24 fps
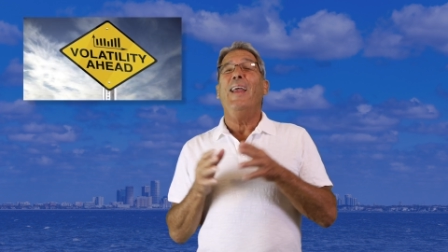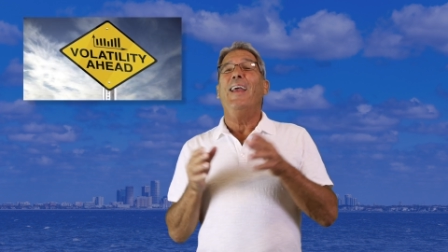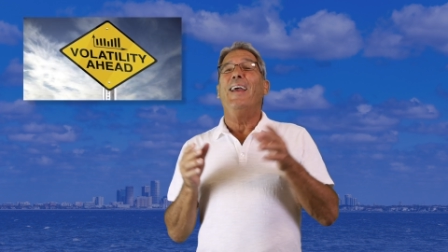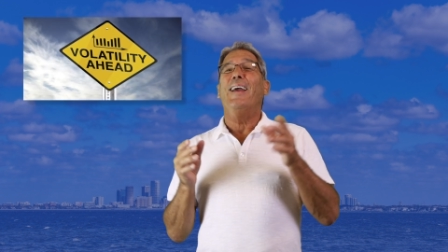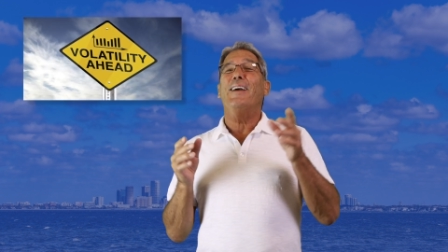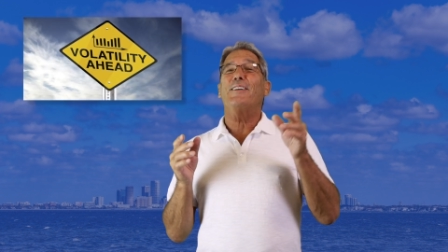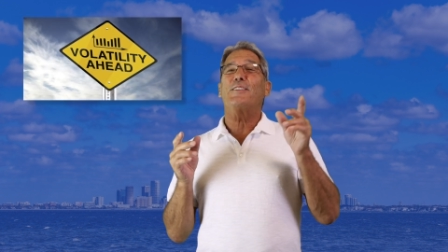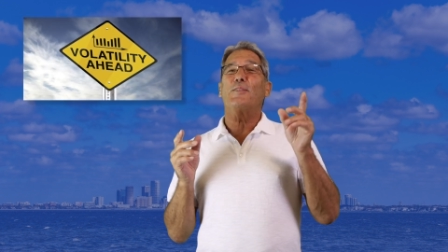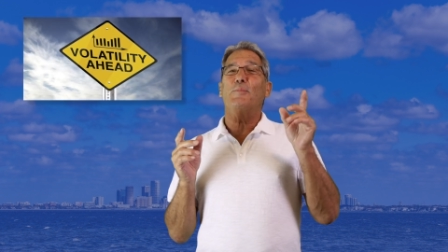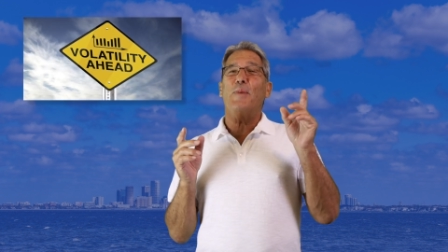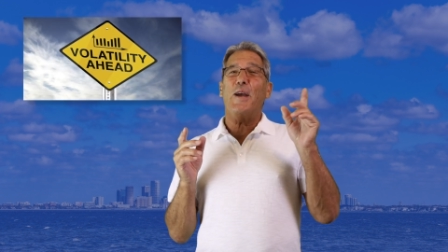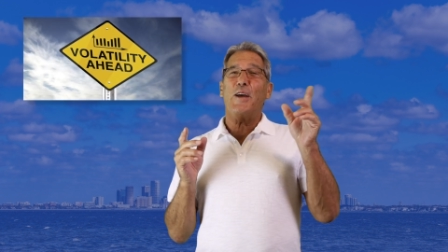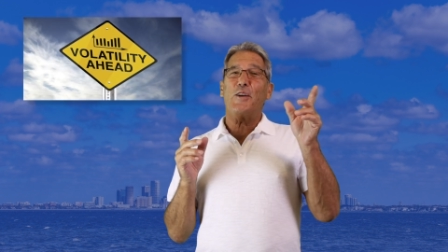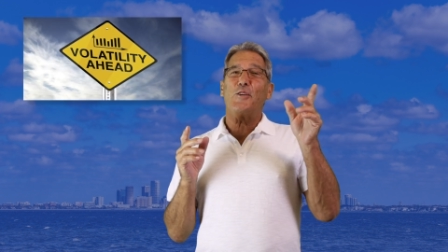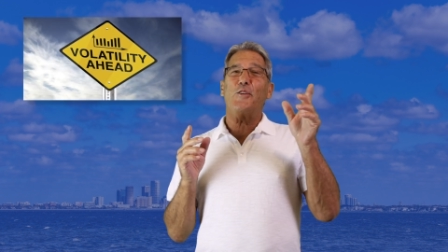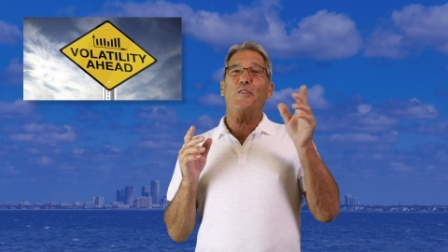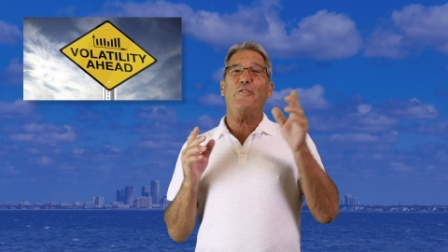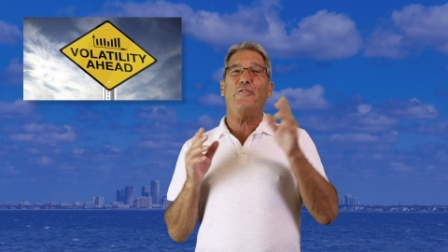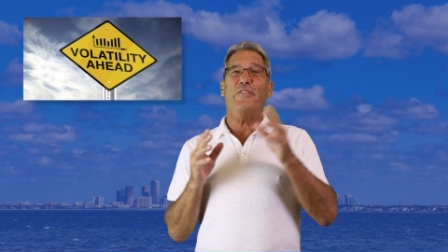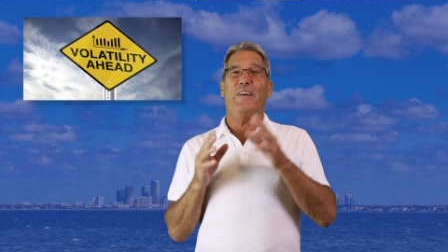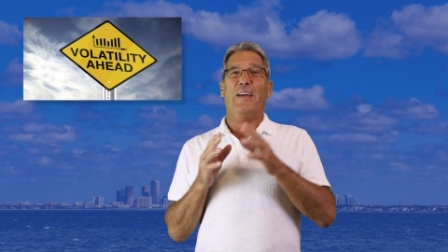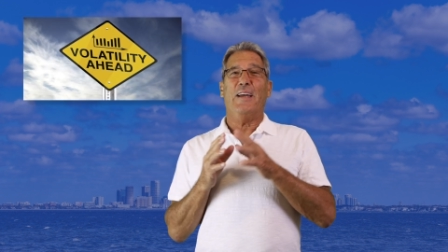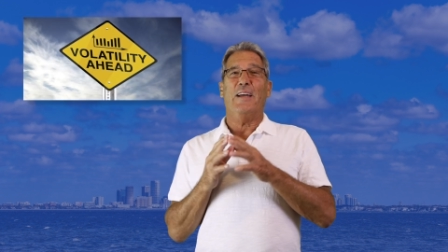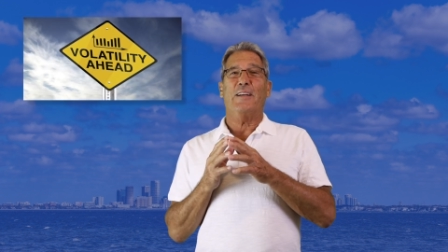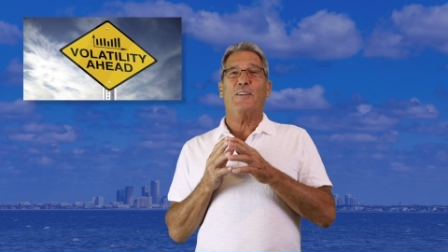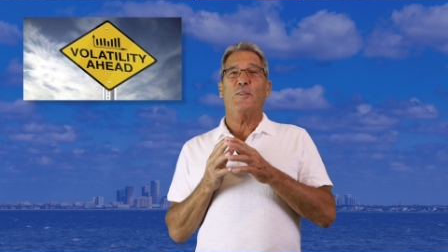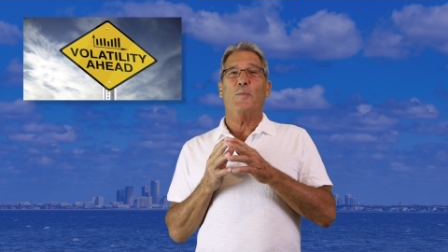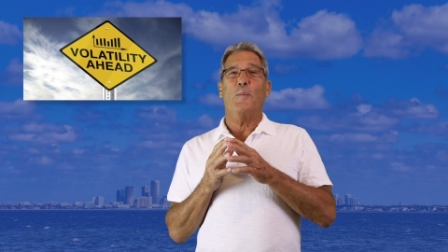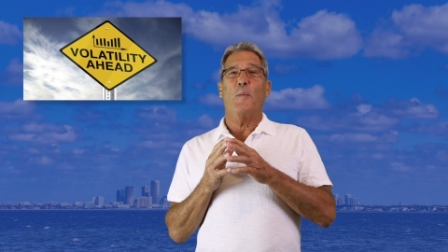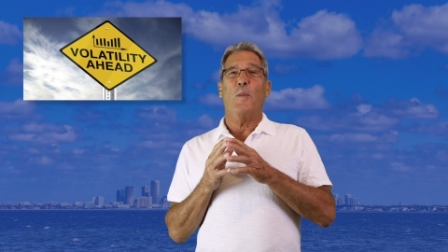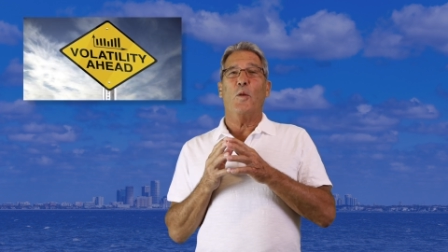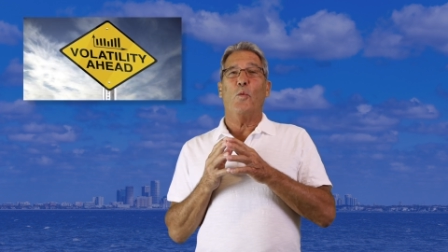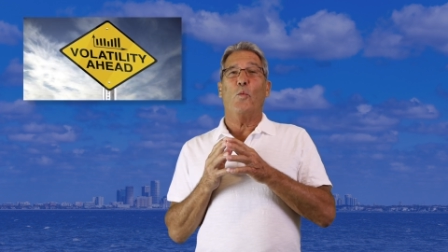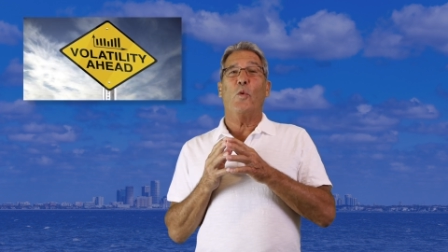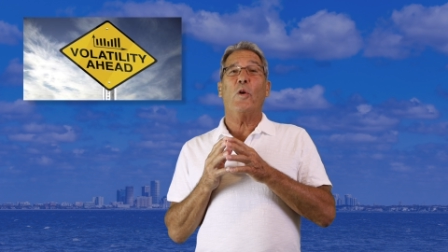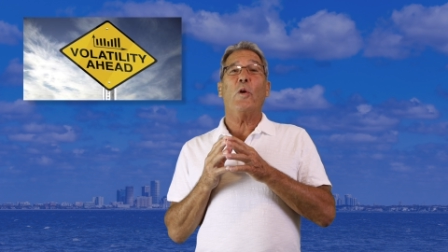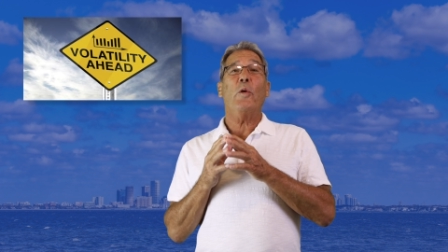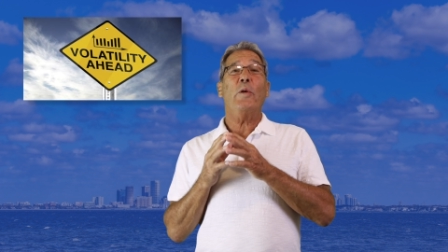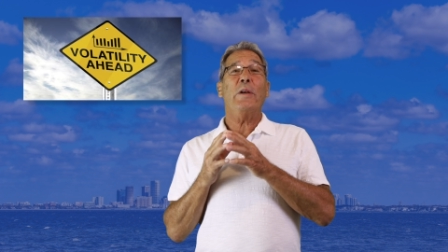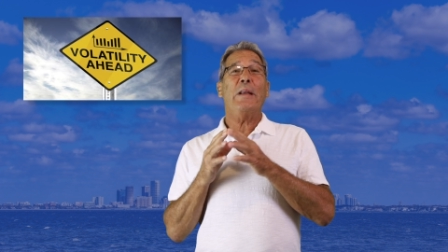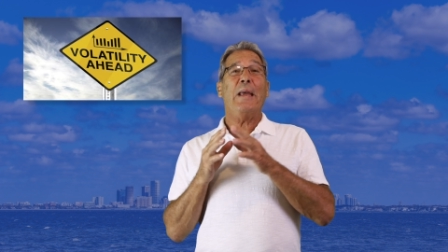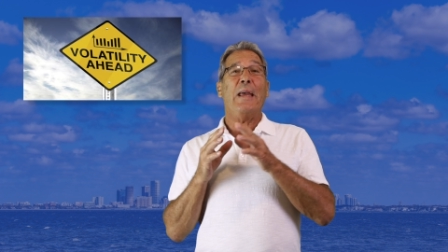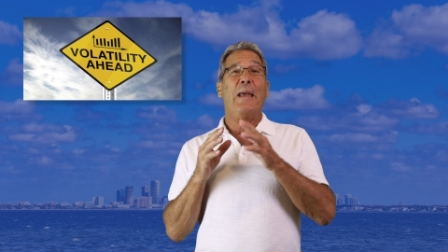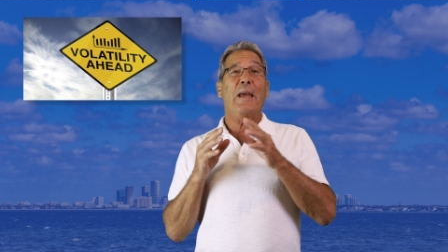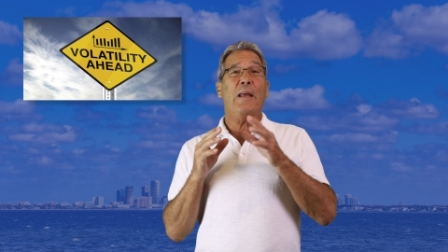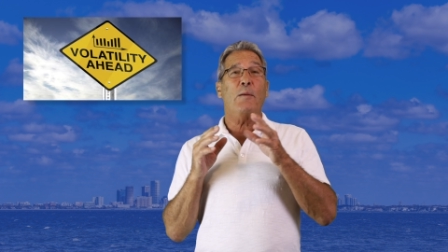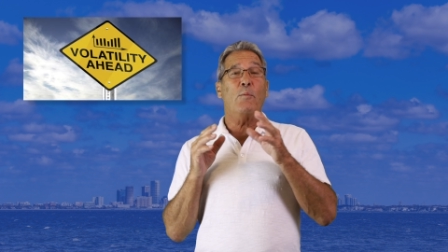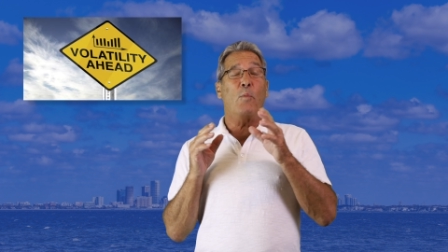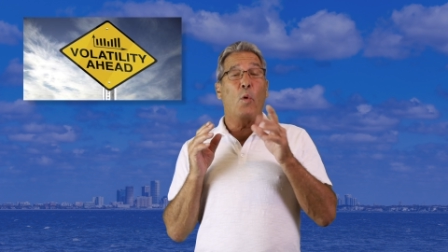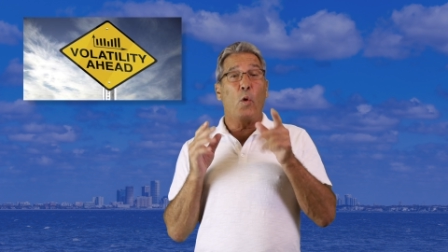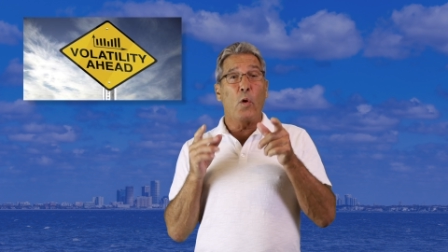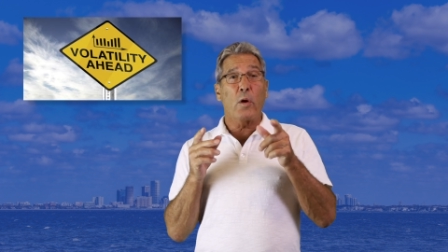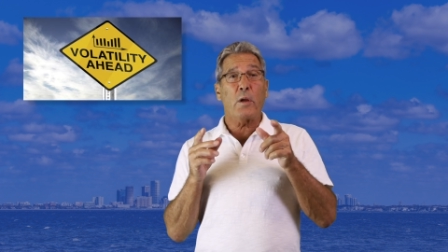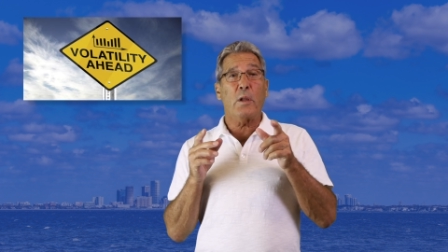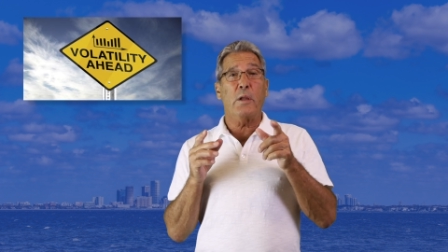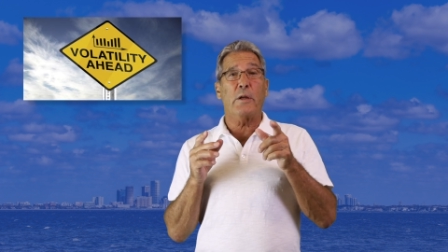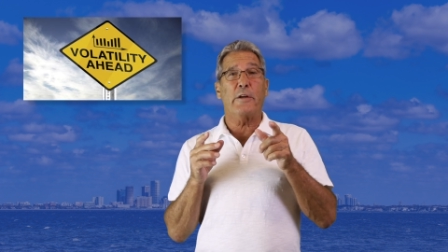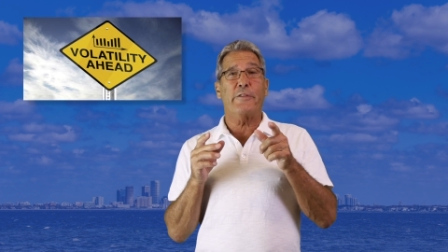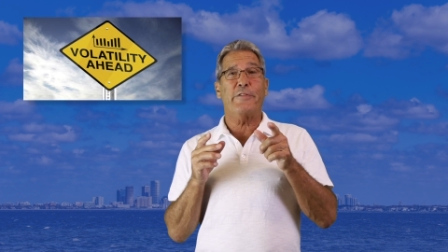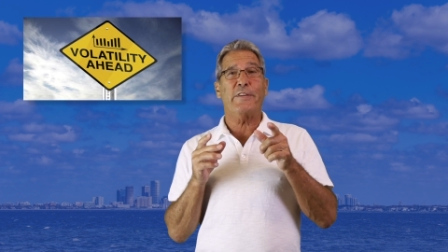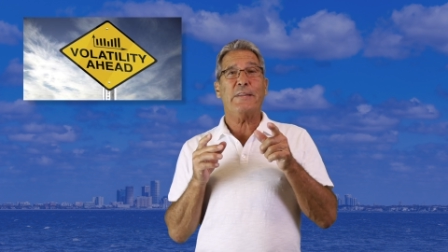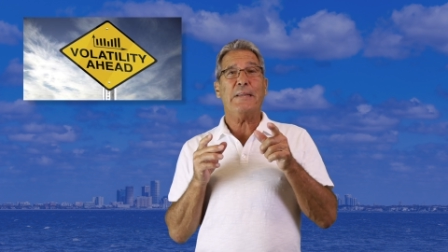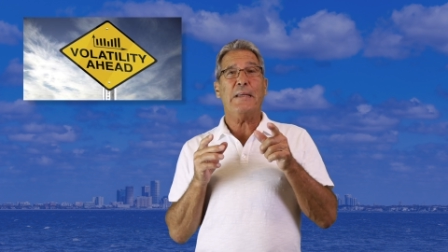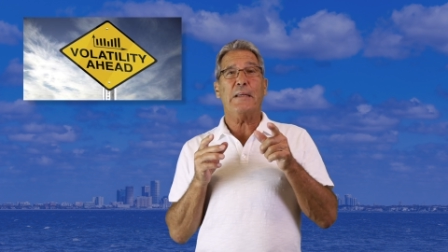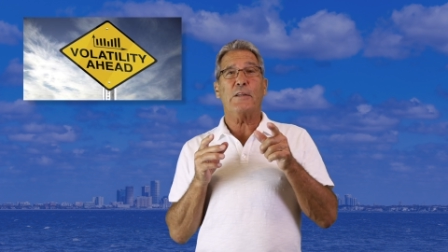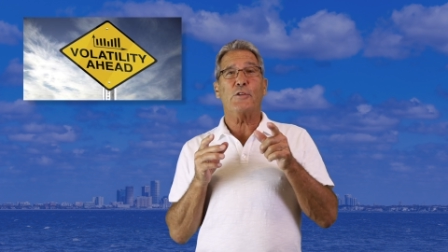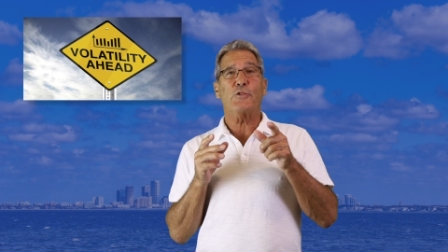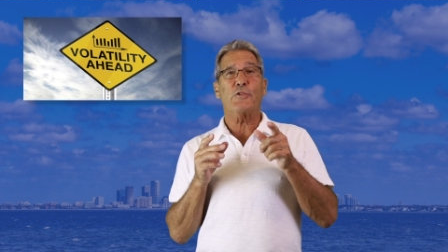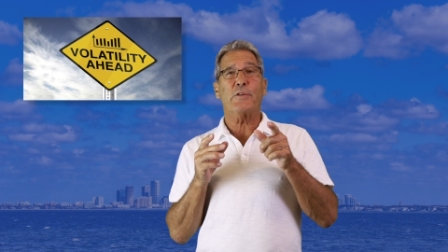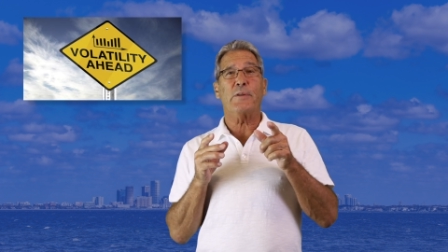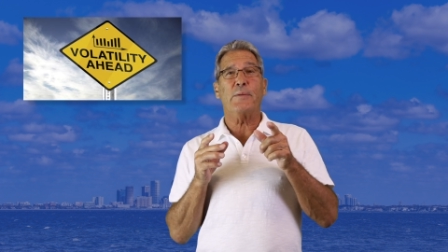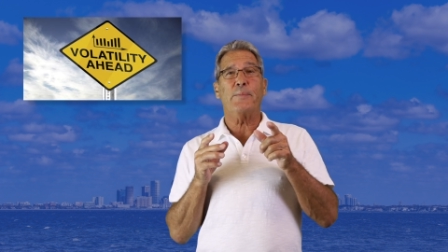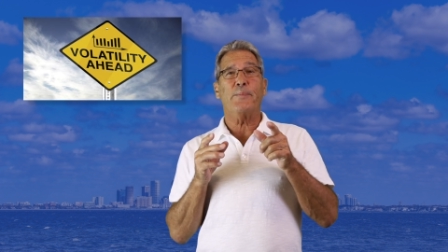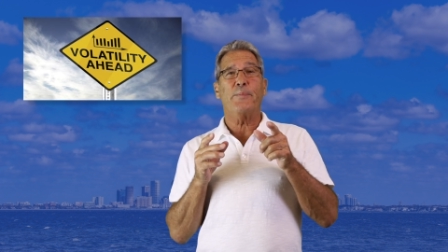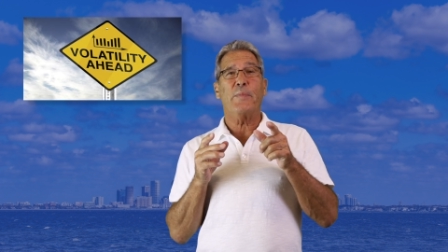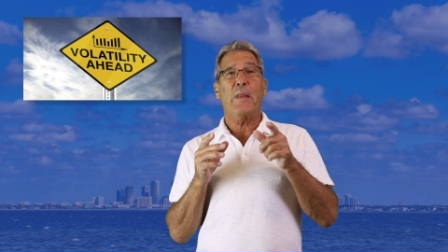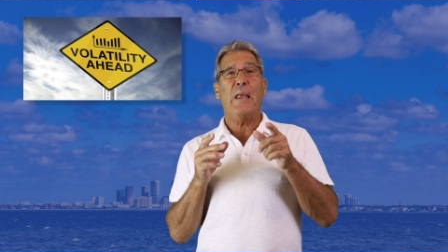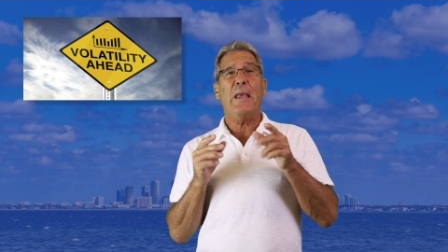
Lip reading: As a matter of fact, we're going to add more clarification